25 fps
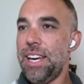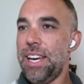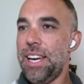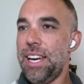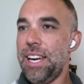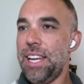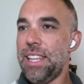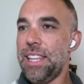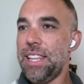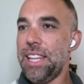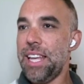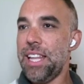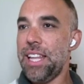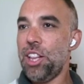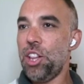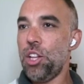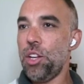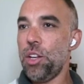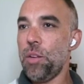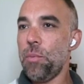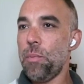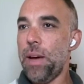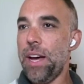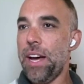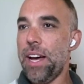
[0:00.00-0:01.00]
and then
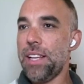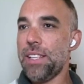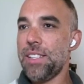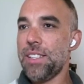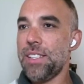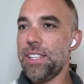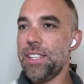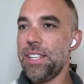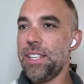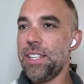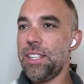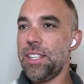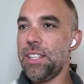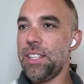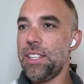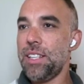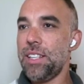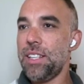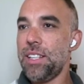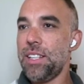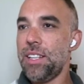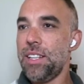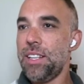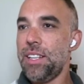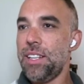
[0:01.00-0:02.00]
look past it.
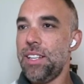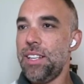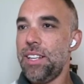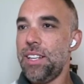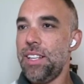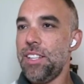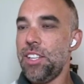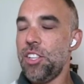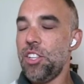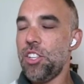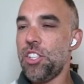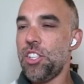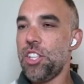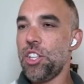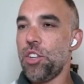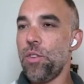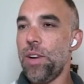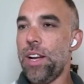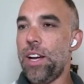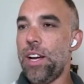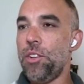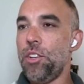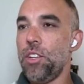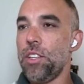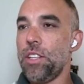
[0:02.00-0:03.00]
And then just to
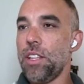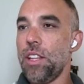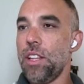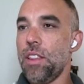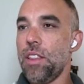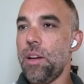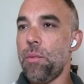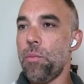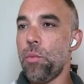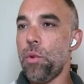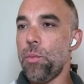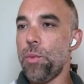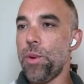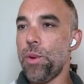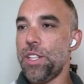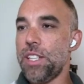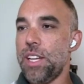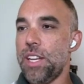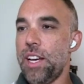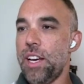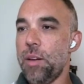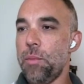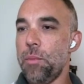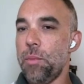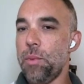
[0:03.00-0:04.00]
ground, look at the thumb one more
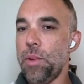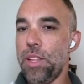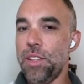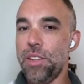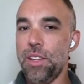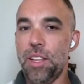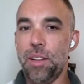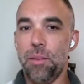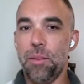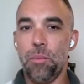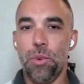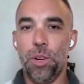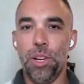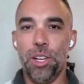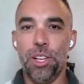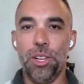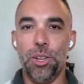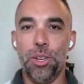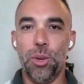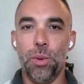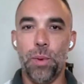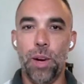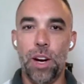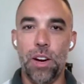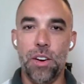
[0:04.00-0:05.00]
time, and then bring
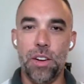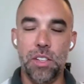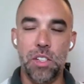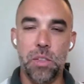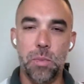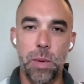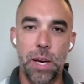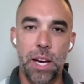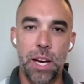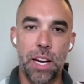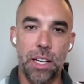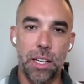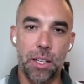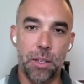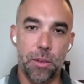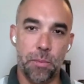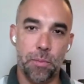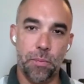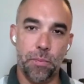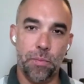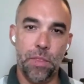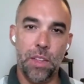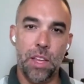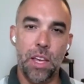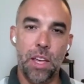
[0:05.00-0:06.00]
your awareness back.
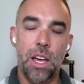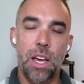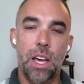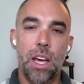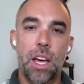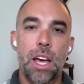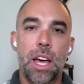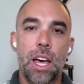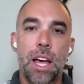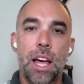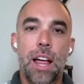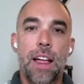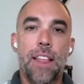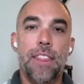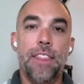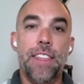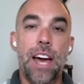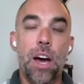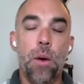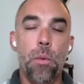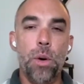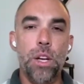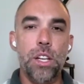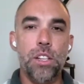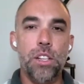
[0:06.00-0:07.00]

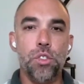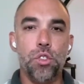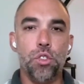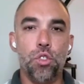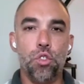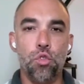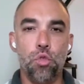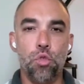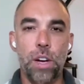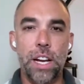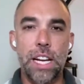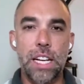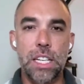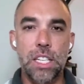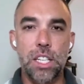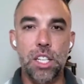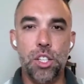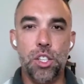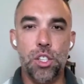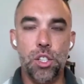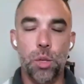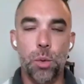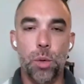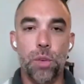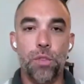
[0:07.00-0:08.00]
That one is great to
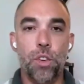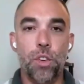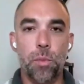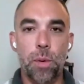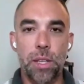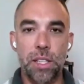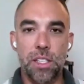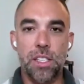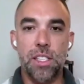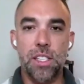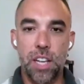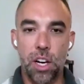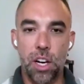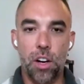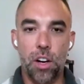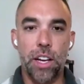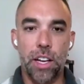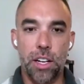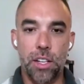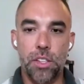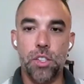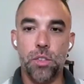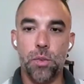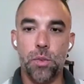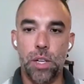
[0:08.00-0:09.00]
do if you've been staring
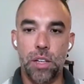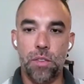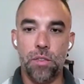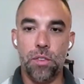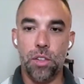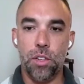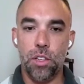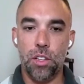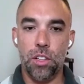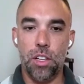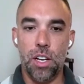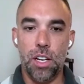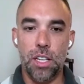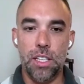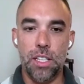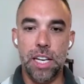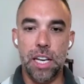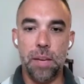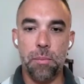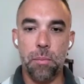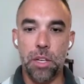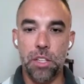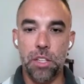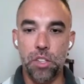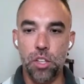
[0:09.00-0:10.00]
at a screen for a long
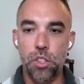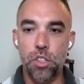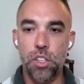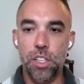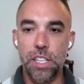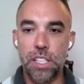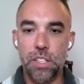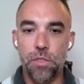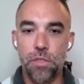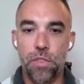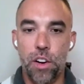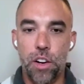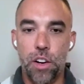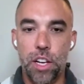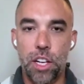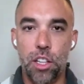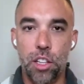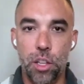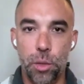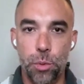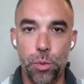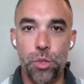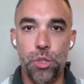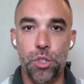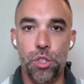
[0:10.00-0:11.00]
time, because usually it's very
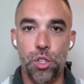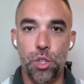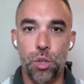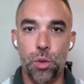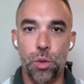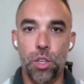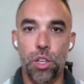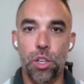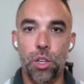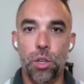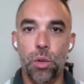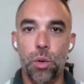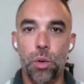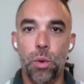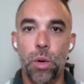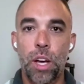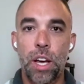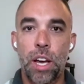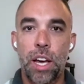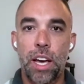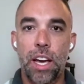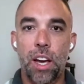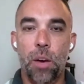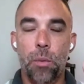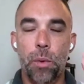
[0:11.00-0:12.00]
close to you,
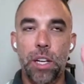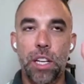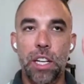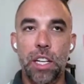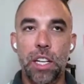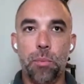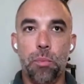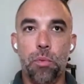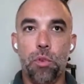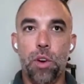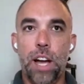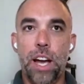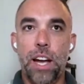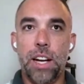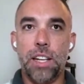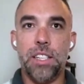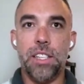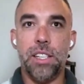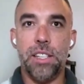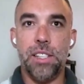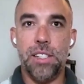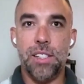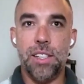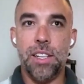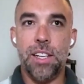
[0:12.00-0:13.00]
and we need to
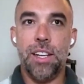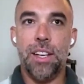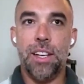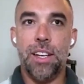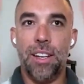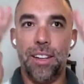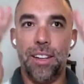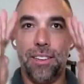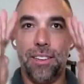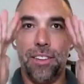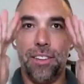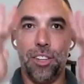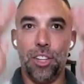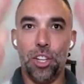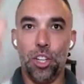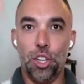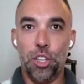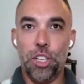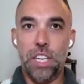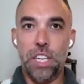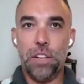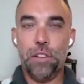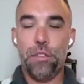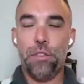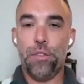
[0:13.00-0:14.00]
practice
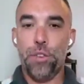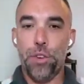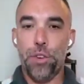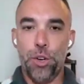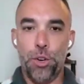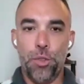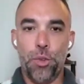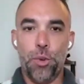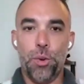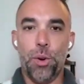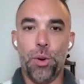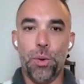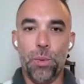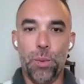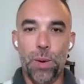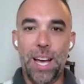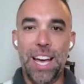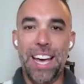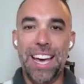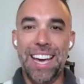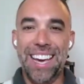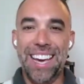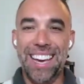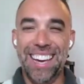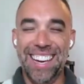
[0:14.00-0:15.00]
looking further away.
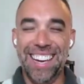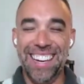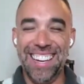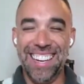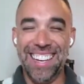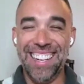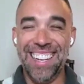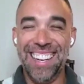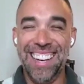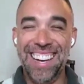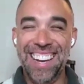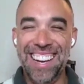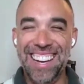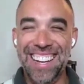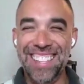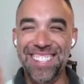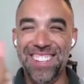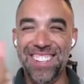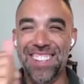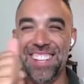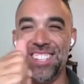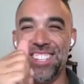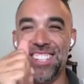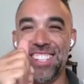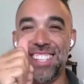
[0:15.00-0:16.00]
And so
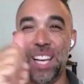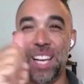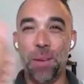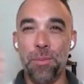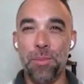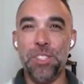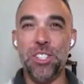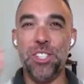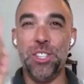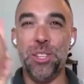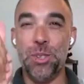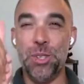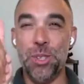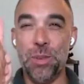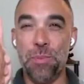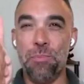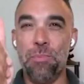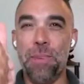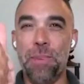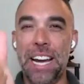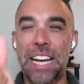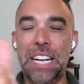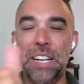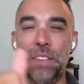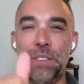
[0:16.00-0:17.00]
that just helps you to
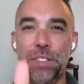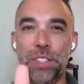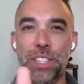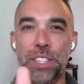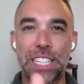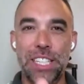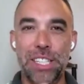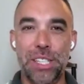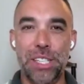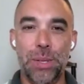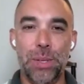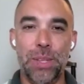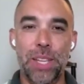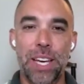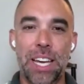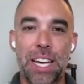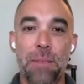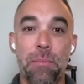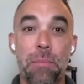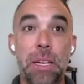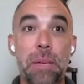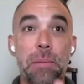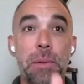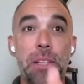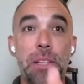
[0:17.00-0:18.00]
mindfully do that.
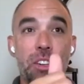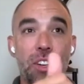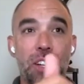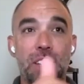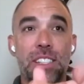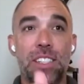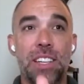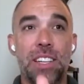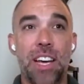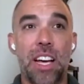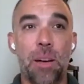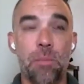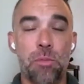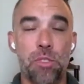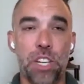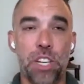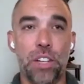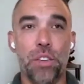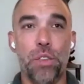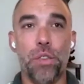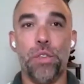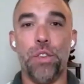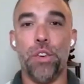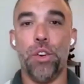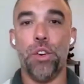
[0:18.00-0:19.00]
And maybe there is an
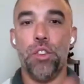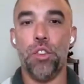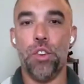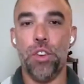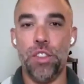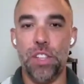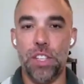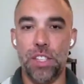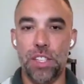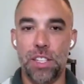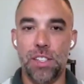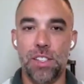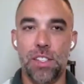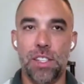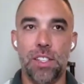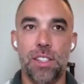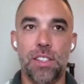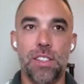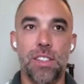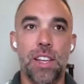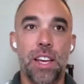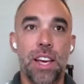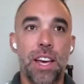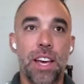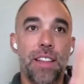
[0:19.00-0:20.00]
object further in the
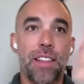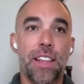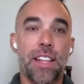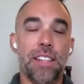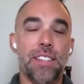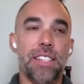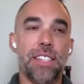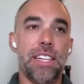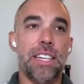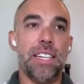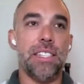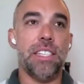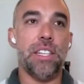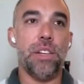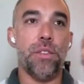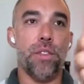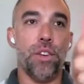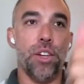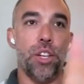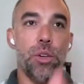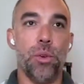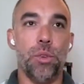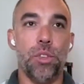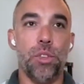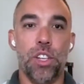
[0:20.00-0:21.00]
distance that's easy for
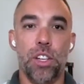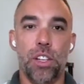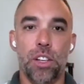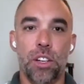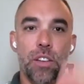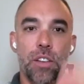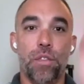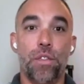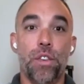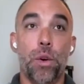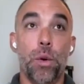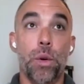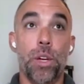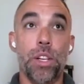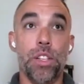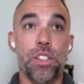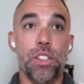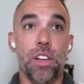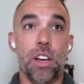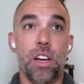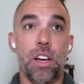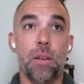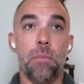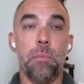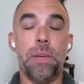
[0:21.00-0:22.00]
you to focus
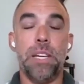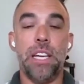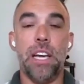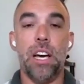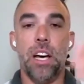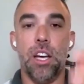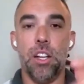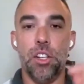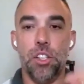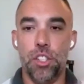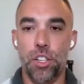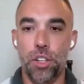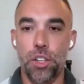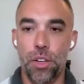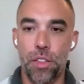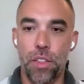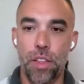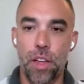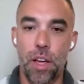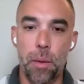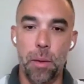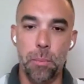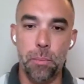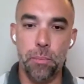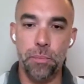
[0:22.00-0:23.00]
on beyond your
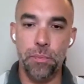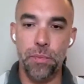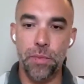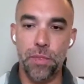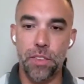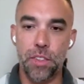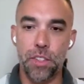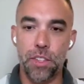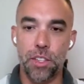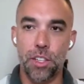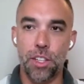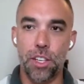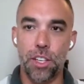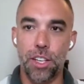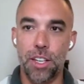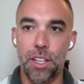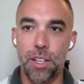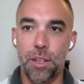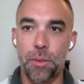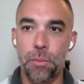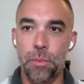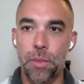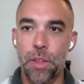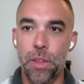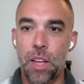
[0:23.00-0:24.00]
thumb.
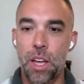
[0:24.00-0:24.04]
Good.